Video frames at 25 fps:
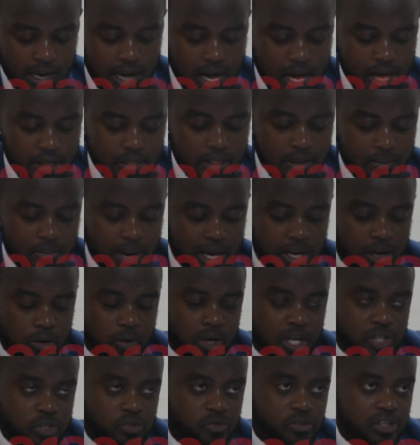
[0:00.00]
and the money
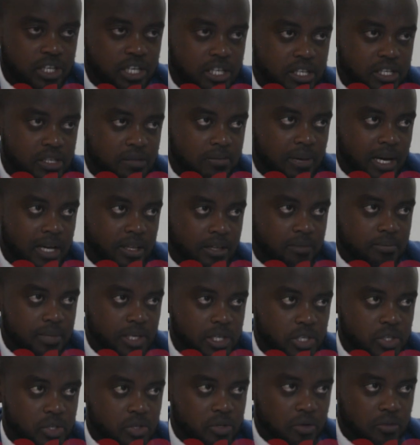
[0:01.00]
was released by the
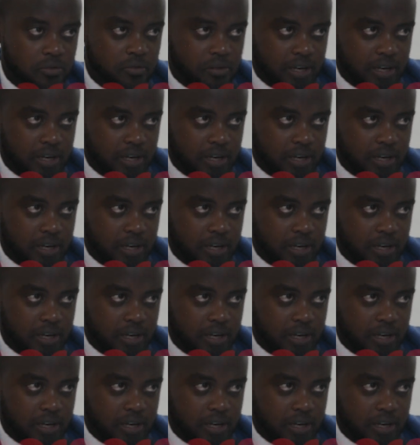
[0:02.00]
Ministry of